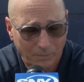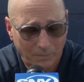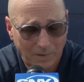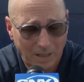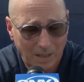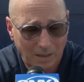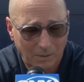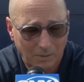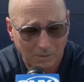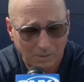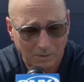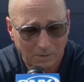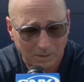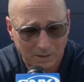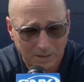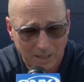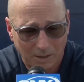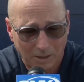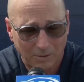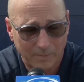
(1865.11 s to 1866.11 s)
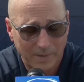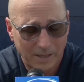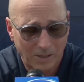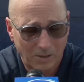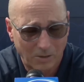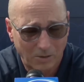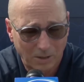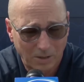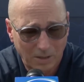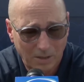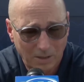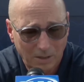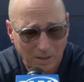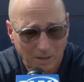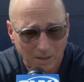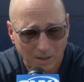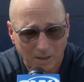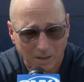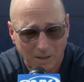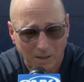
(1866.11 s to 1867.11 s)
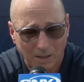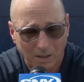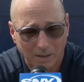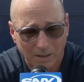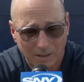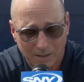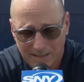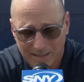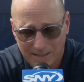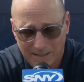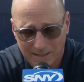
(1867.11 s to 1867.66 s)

or Sacramento is